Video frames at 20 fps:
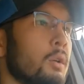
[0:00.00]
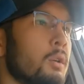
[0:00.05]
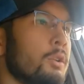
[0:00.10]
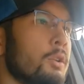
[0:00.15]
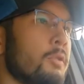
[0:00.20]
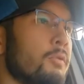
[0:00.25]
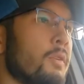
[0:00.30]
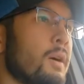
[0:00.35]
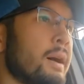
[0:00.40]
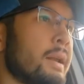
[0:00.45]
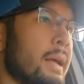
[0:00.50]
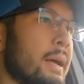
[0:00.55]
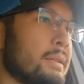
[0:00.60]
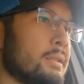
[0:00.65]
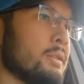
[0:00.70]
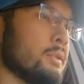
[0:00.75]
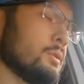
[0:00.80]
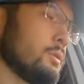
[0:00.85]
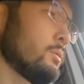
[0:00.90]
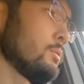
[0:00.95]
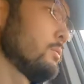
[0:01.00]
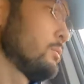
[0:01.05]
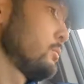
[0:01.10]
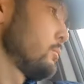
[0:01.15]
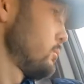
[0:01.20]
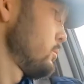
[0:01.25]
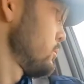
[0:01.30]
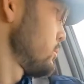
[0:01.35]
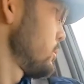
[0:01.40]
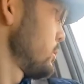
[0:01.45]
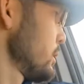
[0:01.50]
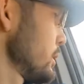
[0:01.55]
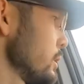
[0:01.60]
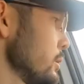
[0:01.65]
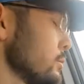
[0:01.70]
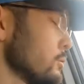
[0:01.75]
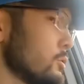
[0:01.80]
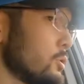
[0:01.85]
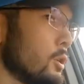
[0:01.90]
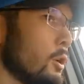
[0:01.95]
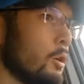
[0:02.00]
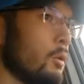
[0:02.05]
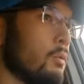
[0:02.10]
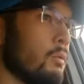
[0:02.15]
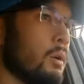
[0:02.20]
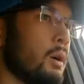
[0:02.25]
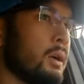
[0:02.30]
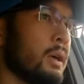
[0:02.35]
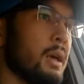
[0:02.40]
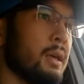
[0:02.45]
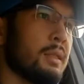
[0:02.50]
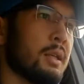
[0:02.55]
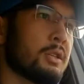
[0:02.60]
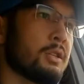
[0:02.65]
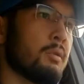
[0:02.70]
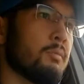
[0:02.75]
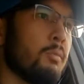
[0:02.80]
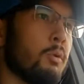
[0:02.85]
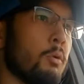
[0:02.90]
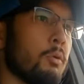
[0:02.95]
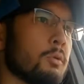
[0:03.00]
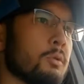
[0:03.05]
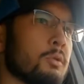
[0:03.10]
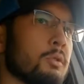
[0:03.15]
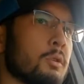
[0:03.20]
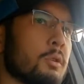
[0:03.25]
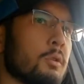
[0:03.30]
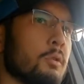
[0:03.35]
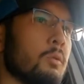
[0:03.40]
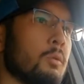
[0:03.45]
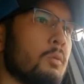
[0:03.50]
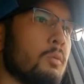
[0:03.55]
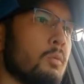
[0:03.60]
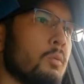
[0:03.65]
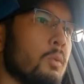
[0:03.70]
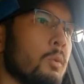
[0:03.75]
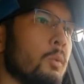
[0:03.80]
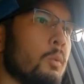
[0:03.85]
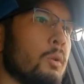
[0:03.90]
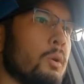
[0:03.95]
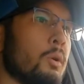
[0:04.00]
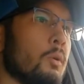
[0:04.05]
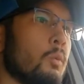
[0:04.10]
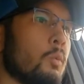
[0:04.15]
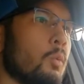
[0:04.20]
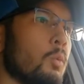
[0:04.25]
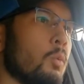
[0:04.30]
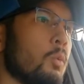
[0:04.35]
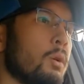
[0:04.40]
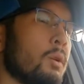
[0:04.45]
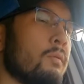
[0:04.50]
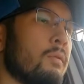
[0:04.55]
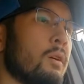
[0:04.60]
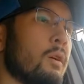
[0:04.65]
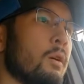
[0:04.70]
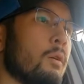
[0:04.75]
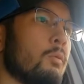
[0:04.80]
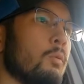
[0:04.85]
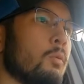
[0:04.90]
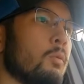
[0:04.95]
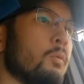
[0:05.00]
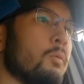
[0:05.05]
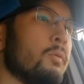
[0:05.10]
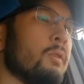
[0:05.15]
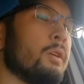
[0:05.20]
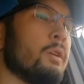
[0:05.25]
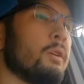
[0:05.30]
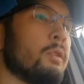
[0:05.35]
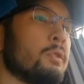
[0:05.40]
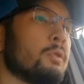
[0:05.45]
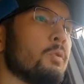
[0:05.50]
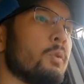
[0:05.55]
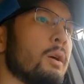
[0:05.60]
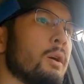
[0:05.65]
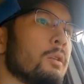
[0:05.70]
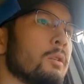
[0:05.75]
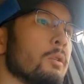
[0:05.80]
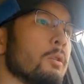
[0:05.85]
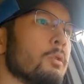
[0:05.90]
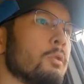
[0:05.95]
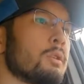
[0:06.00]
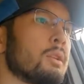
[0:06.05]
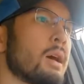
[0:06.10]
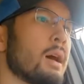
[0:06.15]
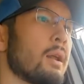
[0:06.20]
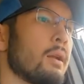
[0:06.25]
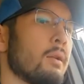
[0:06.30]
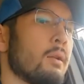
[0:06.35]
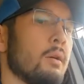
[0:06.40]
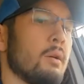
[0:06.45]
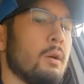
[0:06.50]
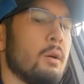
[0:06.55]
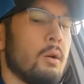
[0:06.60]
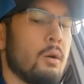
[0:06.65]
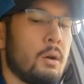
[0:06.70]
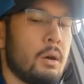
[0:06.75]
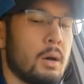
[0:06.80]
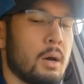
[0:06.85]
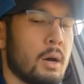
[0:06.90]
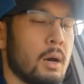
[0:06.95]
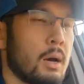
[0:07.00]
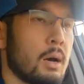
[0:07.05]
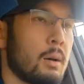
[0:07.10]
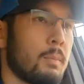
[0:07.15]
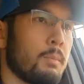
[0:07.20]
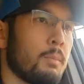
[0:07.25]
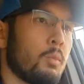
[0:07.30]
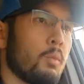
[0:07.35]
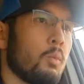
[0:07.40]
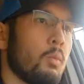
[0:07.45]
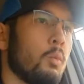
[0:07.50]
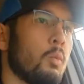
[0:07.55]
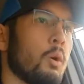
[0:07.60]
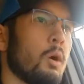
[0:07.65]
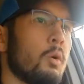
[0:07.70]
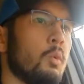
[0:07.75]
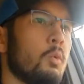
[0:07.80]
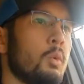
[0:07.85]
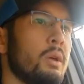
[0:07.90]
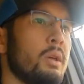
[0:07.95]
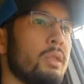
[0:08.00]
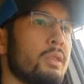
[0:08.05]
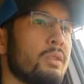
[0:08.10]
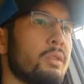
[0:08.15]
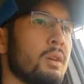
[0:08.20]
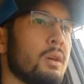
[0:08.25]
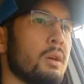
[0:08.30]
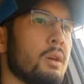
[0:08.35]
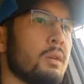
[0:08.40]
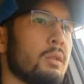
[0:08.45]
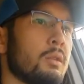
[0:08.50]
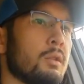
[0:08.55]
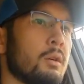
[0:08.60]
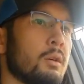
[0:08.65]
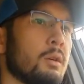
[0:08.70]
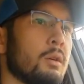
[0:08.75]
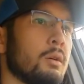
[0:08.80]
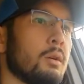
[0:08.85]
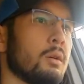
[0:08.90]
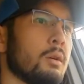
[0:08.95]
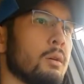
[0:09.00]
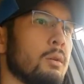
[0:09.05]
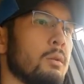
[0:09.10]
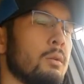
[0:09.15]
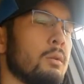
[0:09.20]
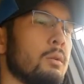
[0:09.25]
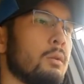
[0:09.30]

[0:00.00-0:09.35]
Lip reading: Your finances. Okay, so again, that's important. So, one of our videos we had looked at what we think the